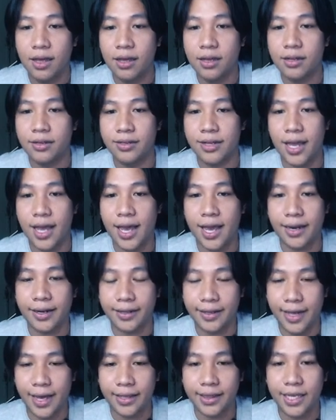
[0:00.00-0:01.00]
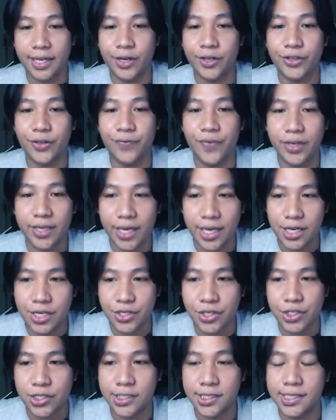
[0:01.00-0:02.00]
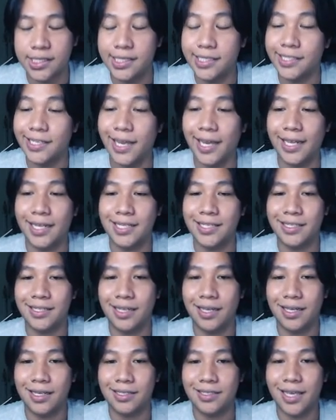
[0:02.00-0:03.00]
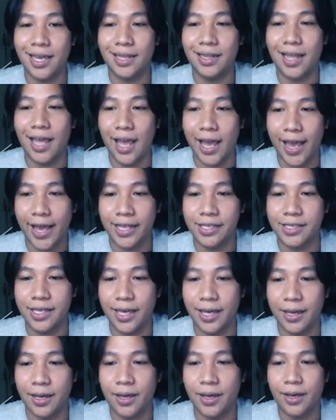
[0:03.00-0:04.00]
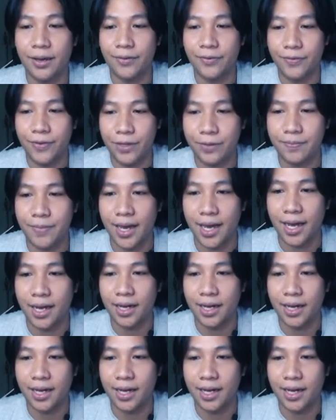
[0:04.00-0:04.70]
not getting notifications, send us a feedback.